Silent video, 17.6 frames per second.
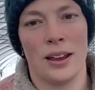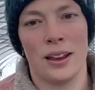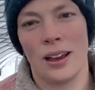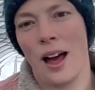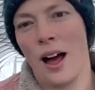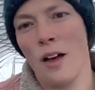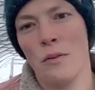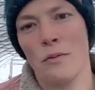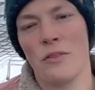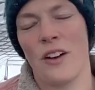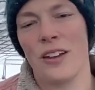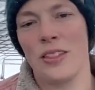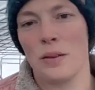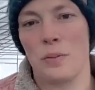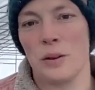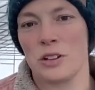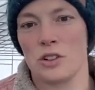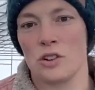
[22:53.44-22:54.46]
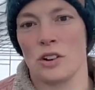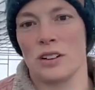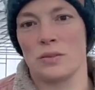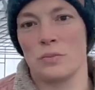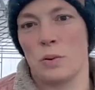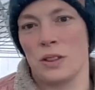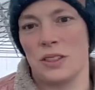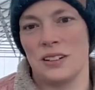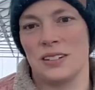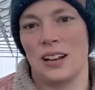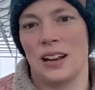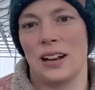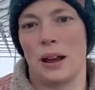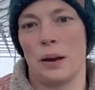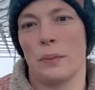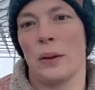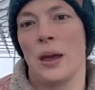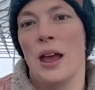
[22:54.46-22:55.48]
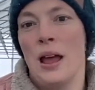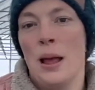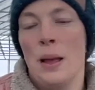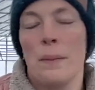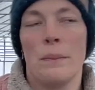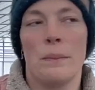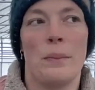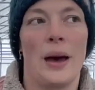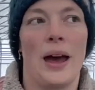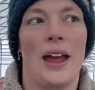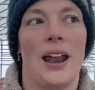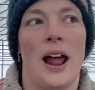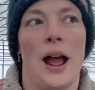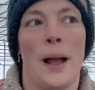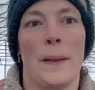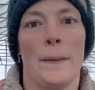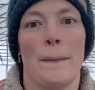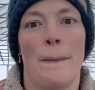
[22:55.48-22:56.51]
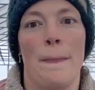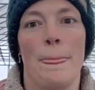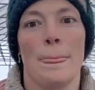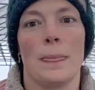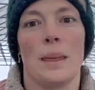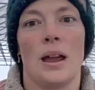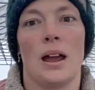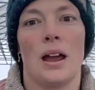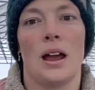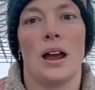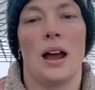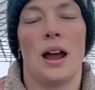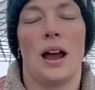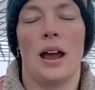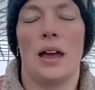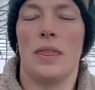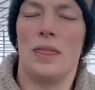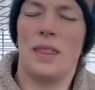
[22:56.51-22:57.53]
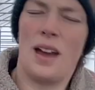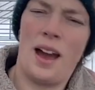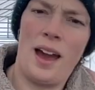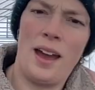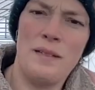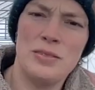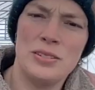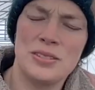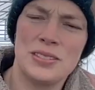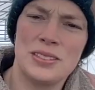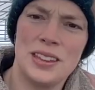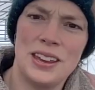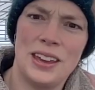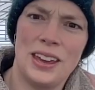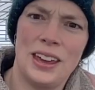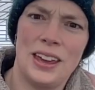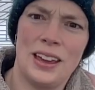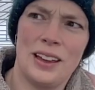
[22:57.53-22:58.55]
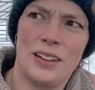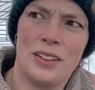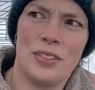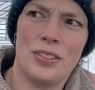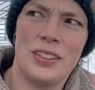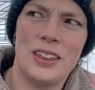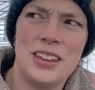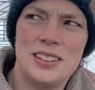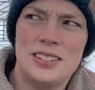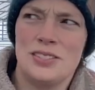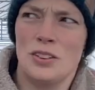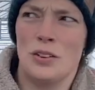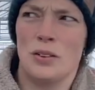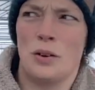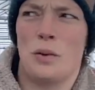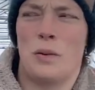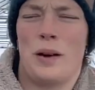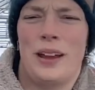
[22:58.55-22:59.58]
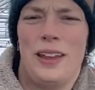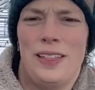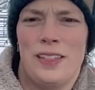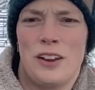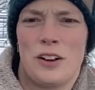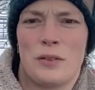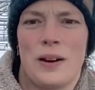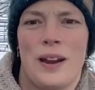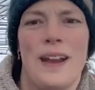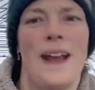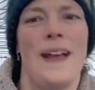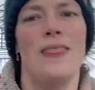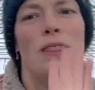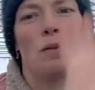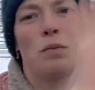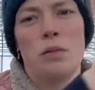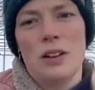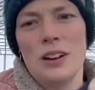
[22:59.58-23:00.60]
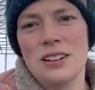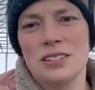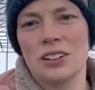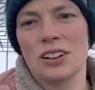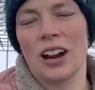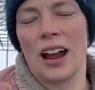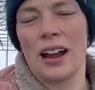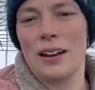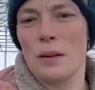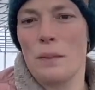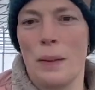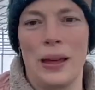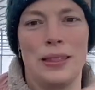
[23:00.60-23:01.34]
I'll find the picture and put the date up. But I was thinking, these don't quite look right. And the woodies are kind of by